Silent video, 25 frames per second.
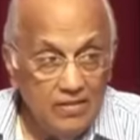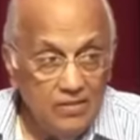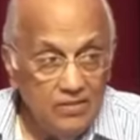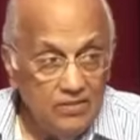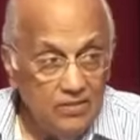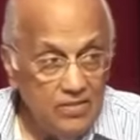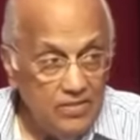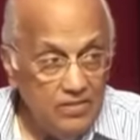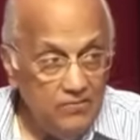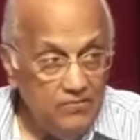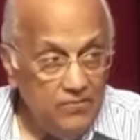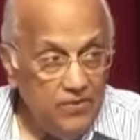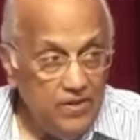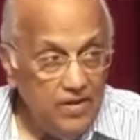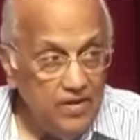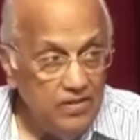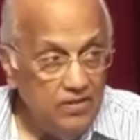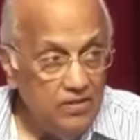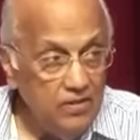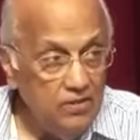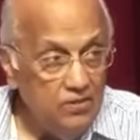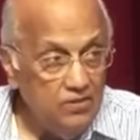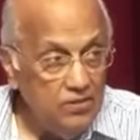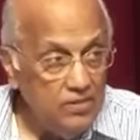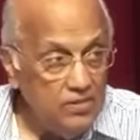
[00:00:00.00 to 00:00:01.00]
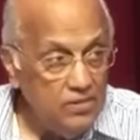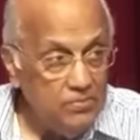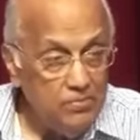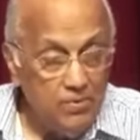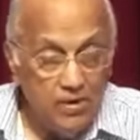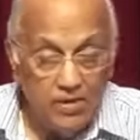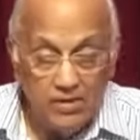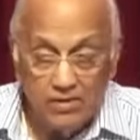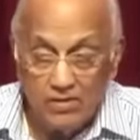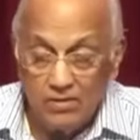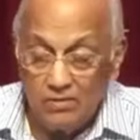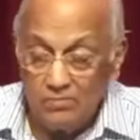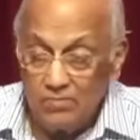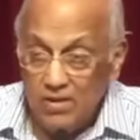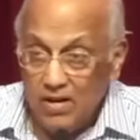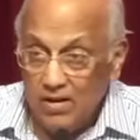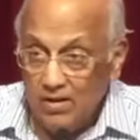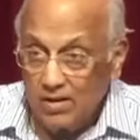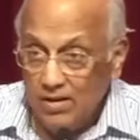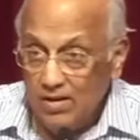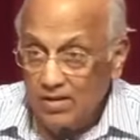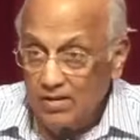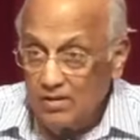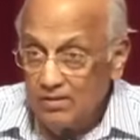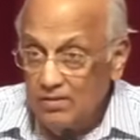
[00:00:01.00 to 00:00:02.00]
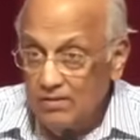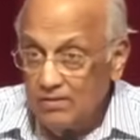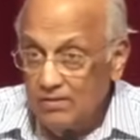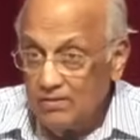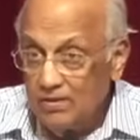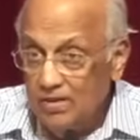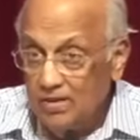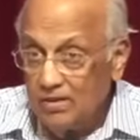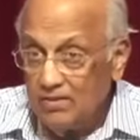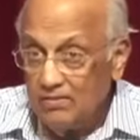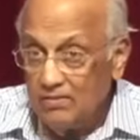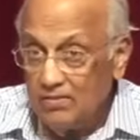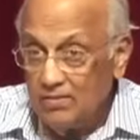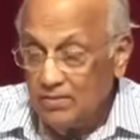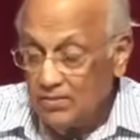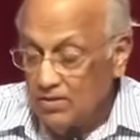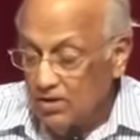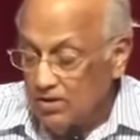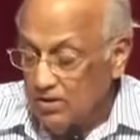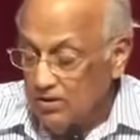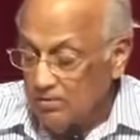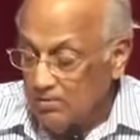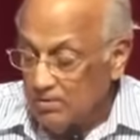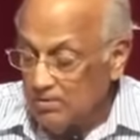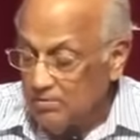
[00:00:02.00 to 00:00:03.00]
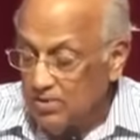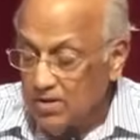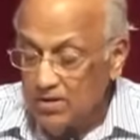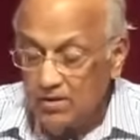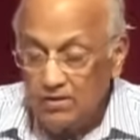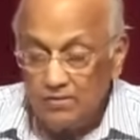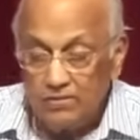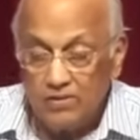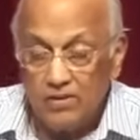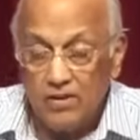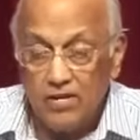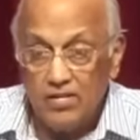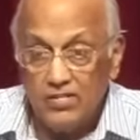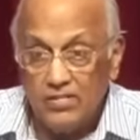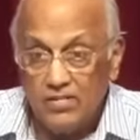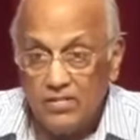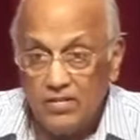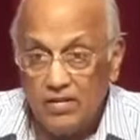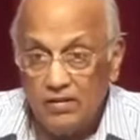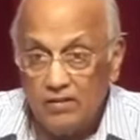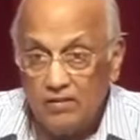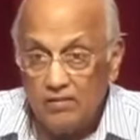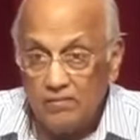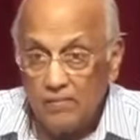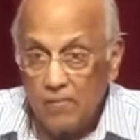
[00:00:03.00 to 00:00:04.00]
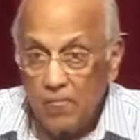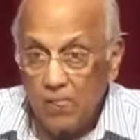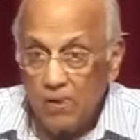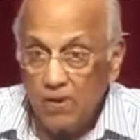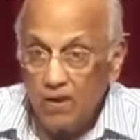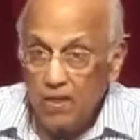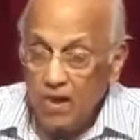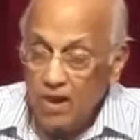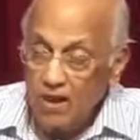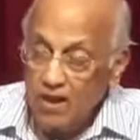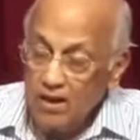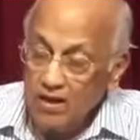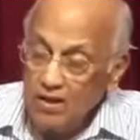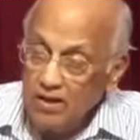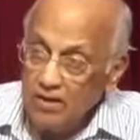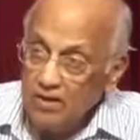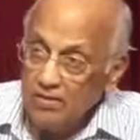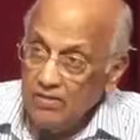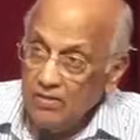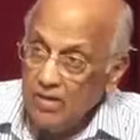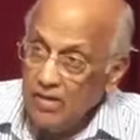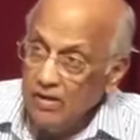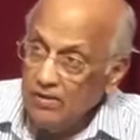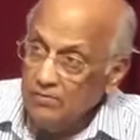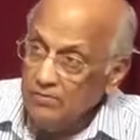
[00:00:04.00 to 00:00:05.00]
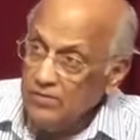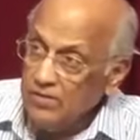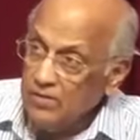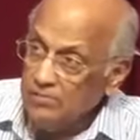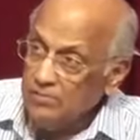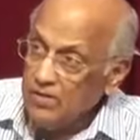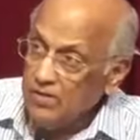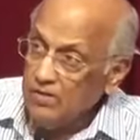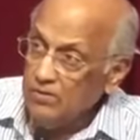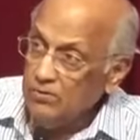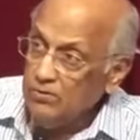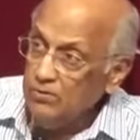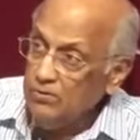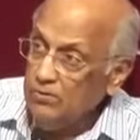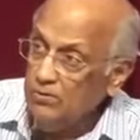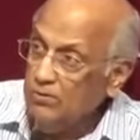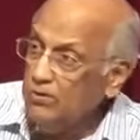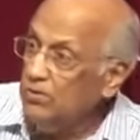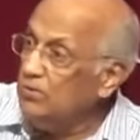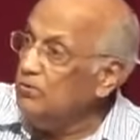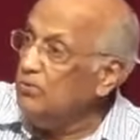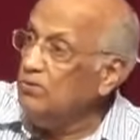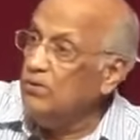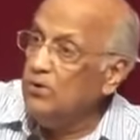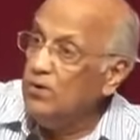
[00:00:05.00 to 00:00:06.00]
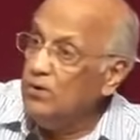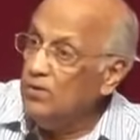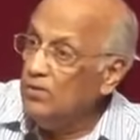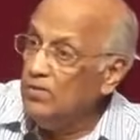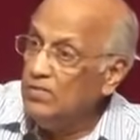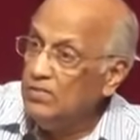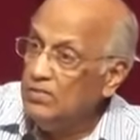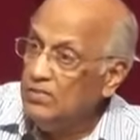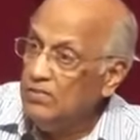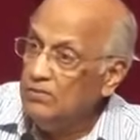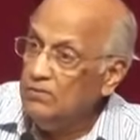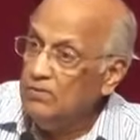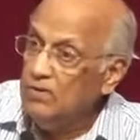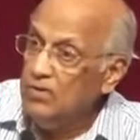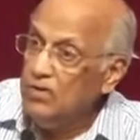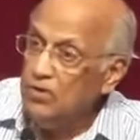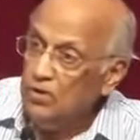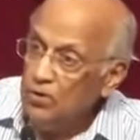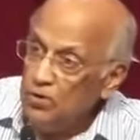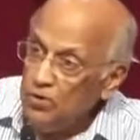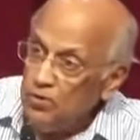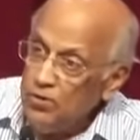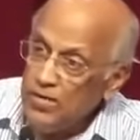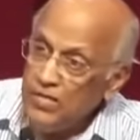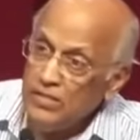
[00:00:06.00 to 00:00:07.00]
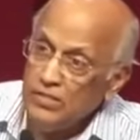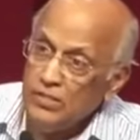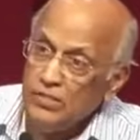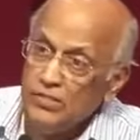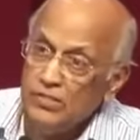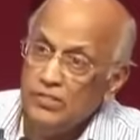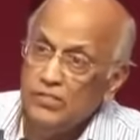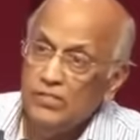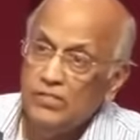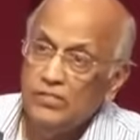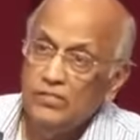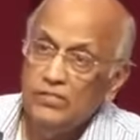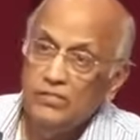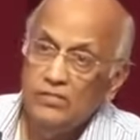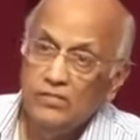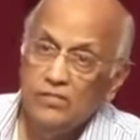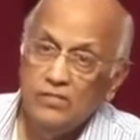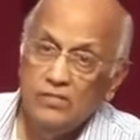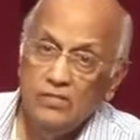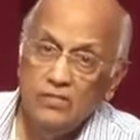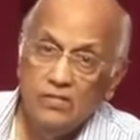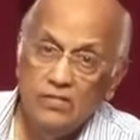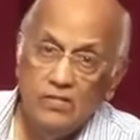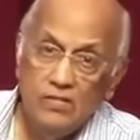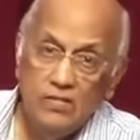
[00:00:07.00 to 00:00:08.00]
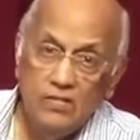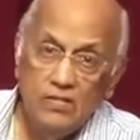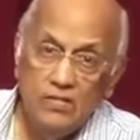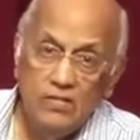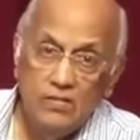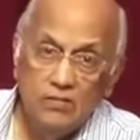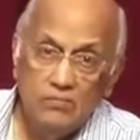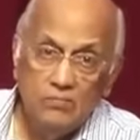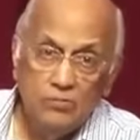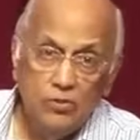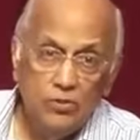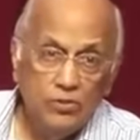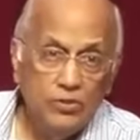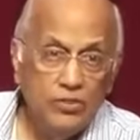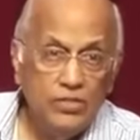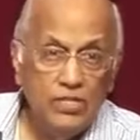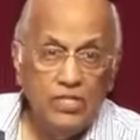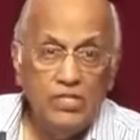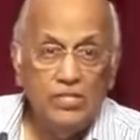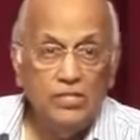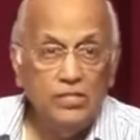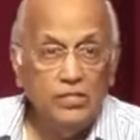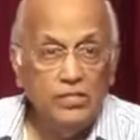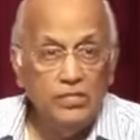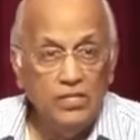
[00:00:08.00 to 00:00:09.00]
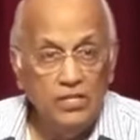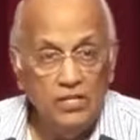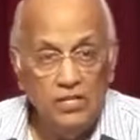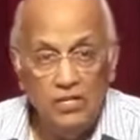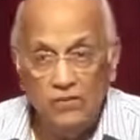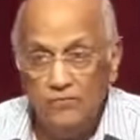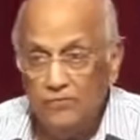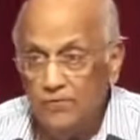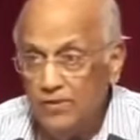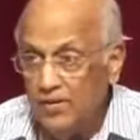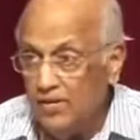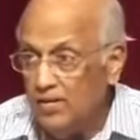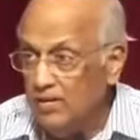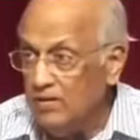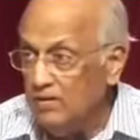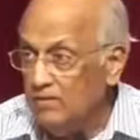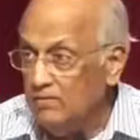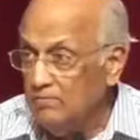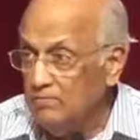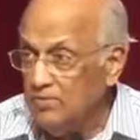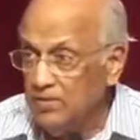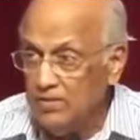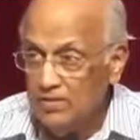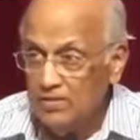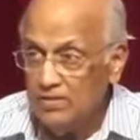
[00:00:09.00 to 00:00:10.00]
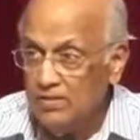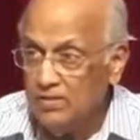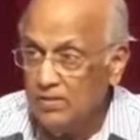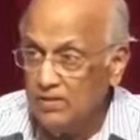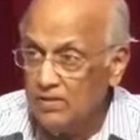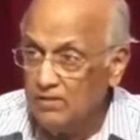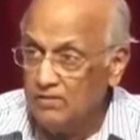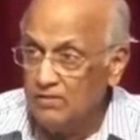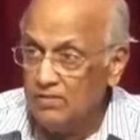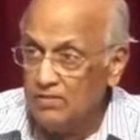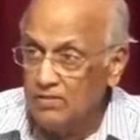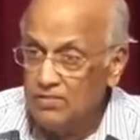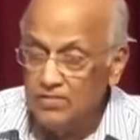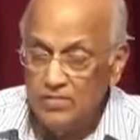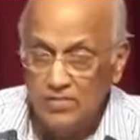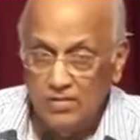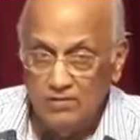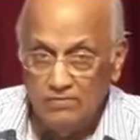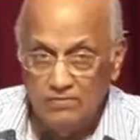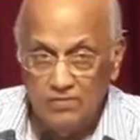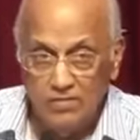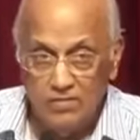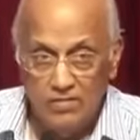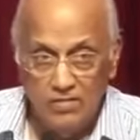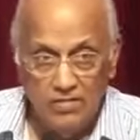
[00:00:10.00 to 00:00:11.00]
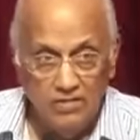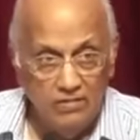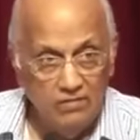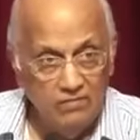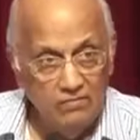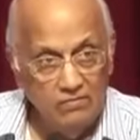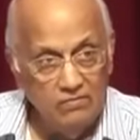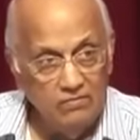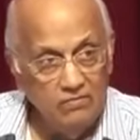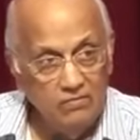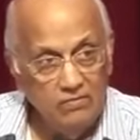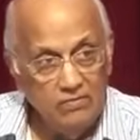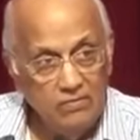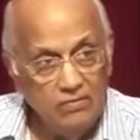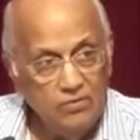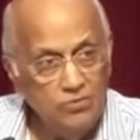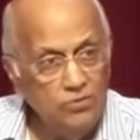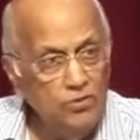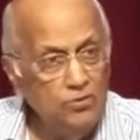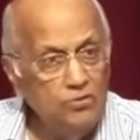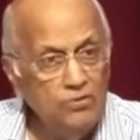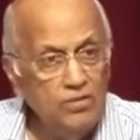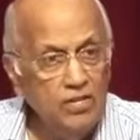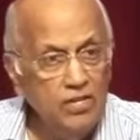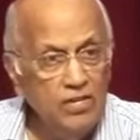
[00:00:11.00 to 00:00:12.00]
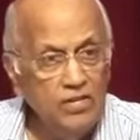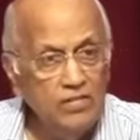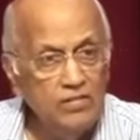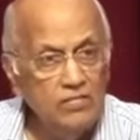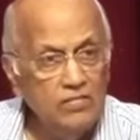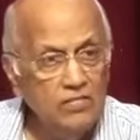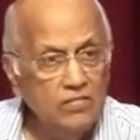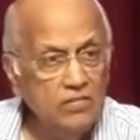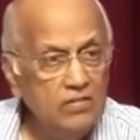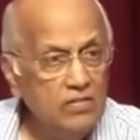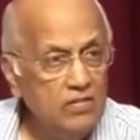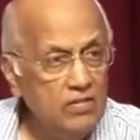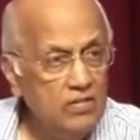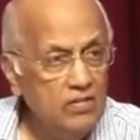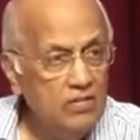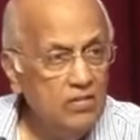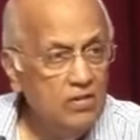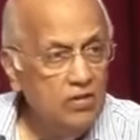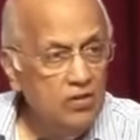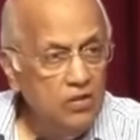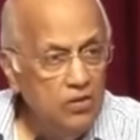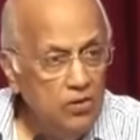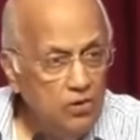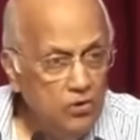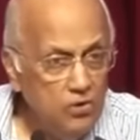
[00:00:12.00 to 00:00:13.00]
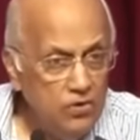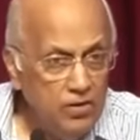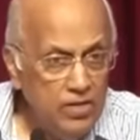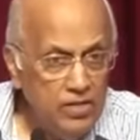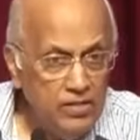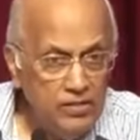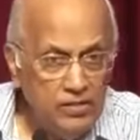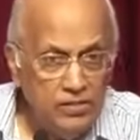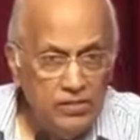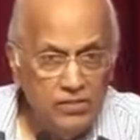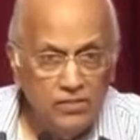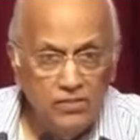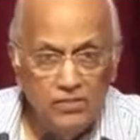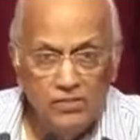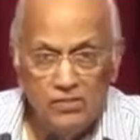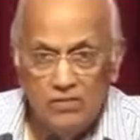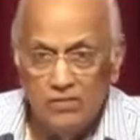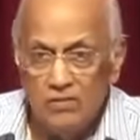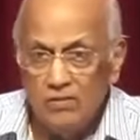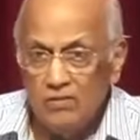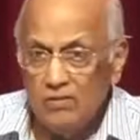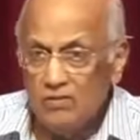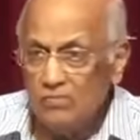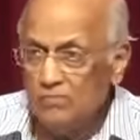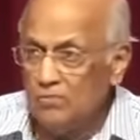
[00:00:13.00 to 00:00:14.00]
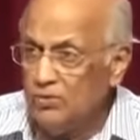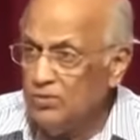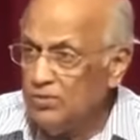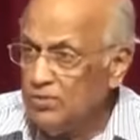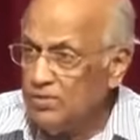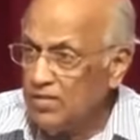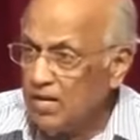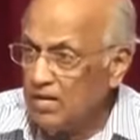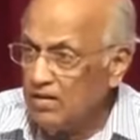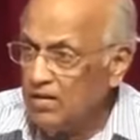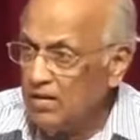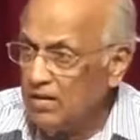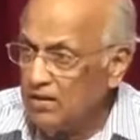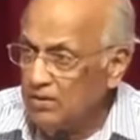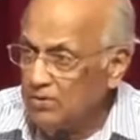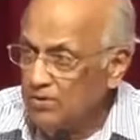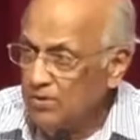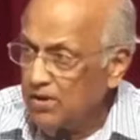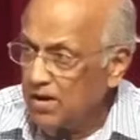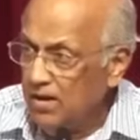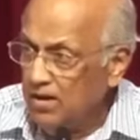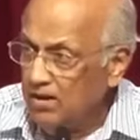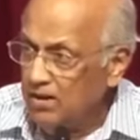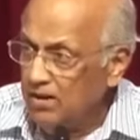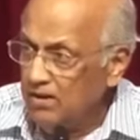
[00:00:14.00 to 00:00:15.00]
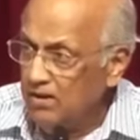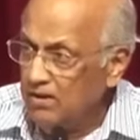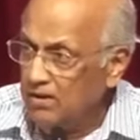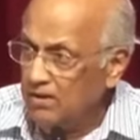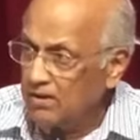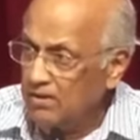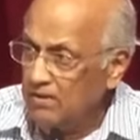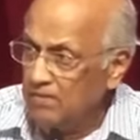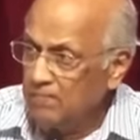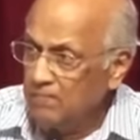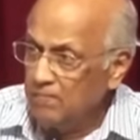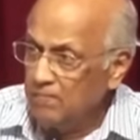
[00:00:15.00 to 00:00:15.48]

See, the feet are the lowest part in the body, and think of, he's talking about the body of Christ there. Think of someone who you know is the lowest, most insignificant brother here in C F C. Who do you think is the lowest, most uneducated,